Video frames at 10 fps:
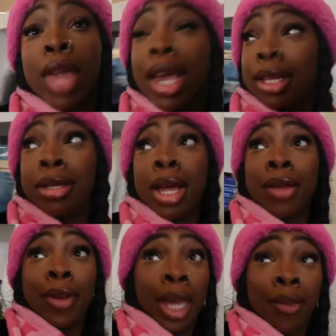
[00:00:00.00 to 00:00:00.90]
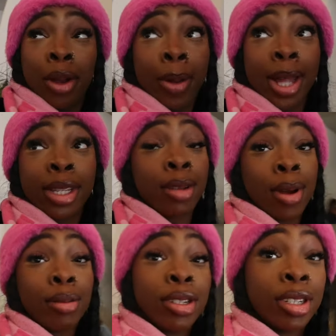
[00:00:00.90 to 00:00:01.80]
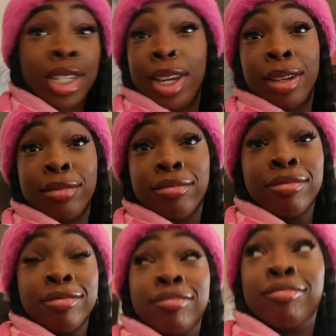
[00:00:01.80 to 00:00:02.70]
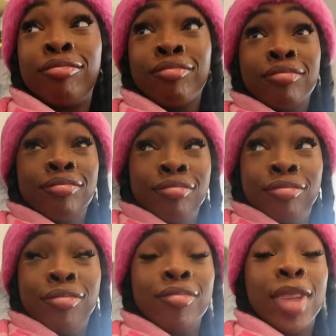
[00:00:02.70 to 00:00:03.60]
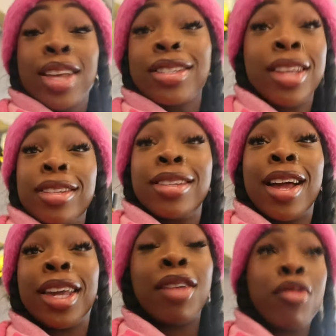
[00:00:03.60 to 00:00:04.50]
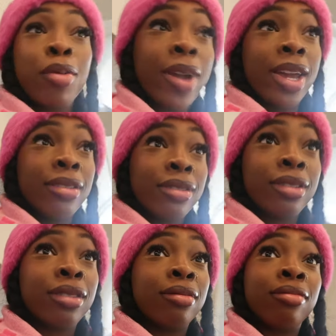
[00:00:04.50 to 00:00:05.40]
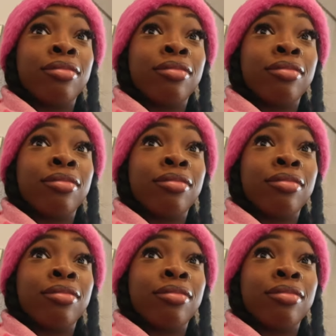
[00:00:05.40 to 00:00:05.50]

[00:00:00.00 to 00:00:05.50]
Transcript: It's not even giving rats and roaches yet. It's it's not giving rats.